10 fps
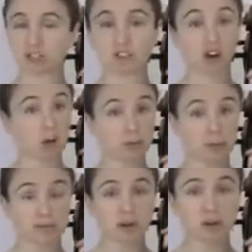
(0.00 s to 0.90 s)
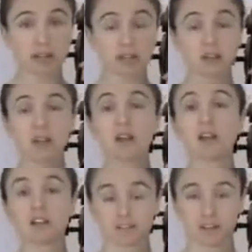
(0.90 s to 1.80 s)
Because if your arm keeps going,
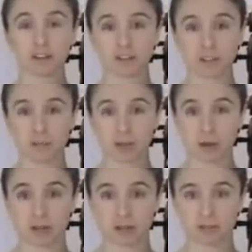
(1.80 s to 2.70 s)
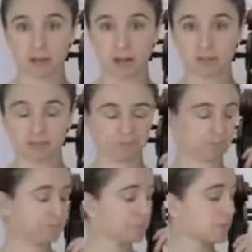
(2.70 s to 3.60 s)
your finger will keep going, right?
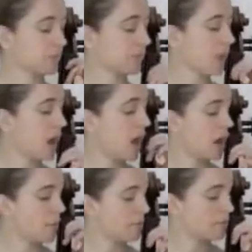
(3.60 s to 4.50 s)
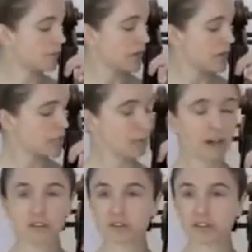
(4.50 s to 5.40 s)
Some
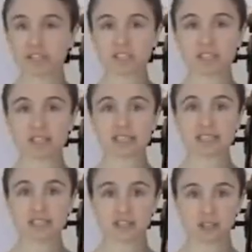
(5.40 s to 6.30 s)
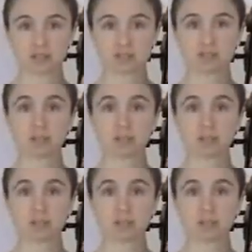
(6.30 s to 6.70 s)
other things to consider.